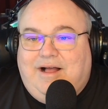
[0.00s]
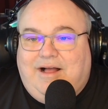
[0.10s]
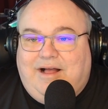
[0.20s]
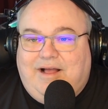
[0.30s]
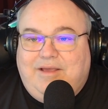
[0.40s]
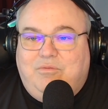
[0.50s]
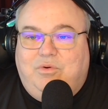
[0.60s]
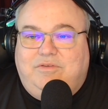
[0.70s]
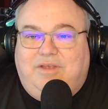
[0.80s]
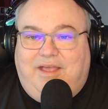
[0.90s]
I
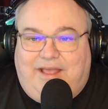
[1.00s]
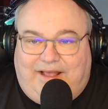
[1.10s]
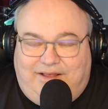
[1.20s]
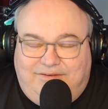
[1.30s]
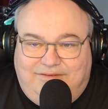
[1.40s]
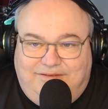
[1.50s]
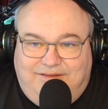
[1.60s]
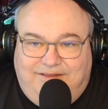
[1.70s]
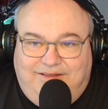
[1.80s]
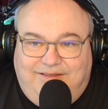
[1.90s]
was asked
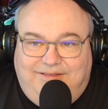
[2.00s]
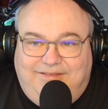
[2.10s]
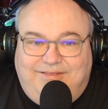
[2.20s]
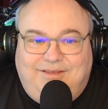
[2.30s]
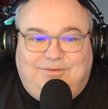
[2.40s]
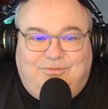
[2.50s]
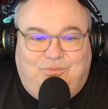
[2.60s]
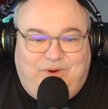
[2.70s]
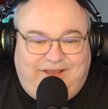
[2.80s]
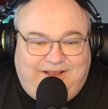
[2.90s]
this
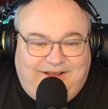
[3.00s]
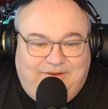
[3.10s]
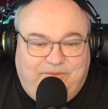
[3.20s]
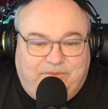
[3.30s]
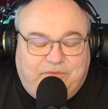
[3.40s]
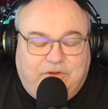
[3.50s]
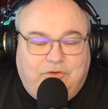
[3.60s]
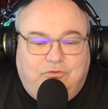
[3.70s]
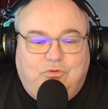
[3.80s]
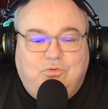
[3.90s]
week
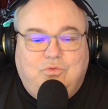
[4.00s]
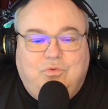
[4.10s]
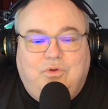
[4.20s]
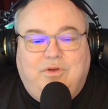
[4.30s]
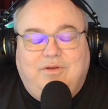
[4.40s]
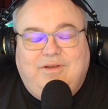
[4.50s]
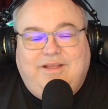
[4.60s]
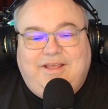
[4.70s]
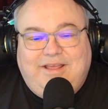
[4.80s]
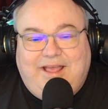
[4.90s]
to
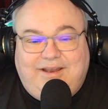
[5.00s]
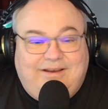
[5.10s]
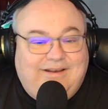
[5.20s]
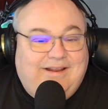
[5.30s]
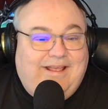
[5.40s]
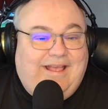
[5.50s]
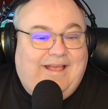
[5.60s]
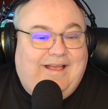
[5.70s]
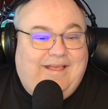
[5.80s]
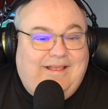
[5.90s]
get
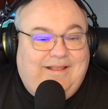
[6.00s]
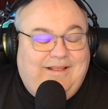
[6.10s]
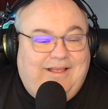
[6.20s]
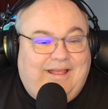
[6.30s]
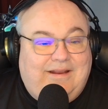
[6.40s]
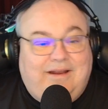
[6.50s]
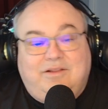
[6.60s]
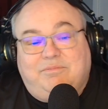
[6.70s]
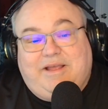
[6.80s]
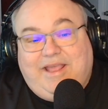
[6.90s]
and
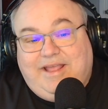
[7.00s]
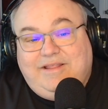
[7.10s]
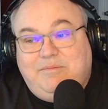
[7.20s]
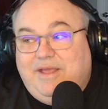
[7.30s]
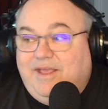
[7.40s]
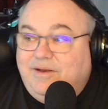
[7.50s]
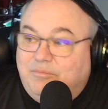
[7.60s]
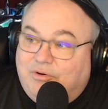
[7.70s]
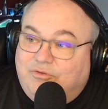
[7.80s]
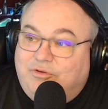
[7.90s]
it's my handyman in
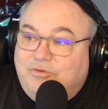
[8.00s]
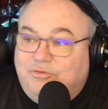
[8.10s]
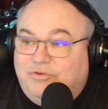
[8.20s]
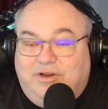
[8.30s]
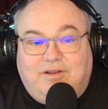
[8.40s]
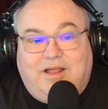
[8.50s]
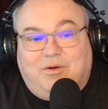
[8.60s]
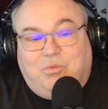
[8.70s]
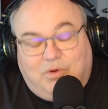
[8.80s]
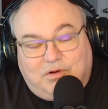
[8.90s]
person who's done a lot
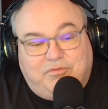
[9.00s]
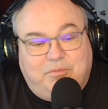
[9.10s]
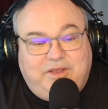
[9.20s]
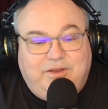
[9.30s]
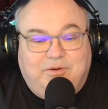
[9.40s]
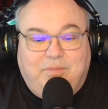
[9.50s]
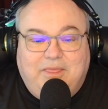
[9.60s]
of work for me here.